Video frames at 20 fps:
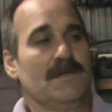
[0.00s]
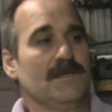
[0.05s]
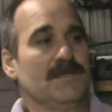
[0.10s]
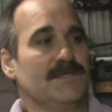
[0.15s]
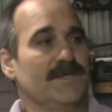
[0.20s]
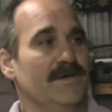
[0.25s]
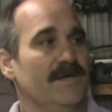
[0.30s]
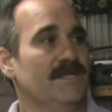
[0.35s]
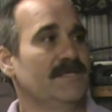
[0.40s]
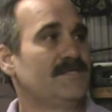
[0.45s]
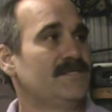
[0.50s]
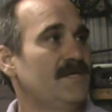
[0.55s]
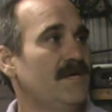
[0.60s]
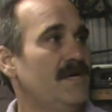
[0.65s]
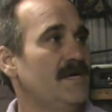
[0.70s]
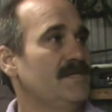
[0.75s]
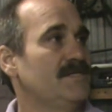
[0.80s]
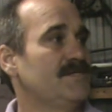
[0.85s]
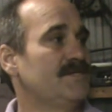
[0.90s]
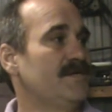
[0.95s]
So I just
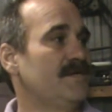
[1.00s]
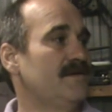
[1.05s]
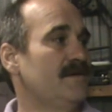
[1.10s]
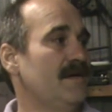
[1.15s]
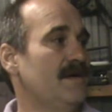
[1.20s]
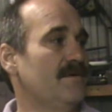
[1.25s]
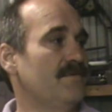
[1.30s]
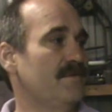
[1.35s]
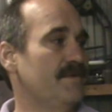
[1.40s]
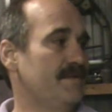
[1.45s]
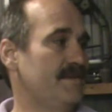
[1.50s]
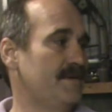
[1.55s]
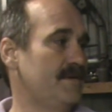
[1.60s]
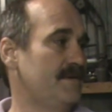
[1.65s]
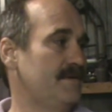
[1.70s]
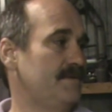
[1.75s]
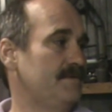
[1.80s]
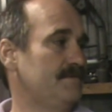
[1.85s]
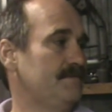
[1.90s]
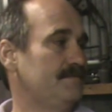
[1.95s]
thought I'd share that with you.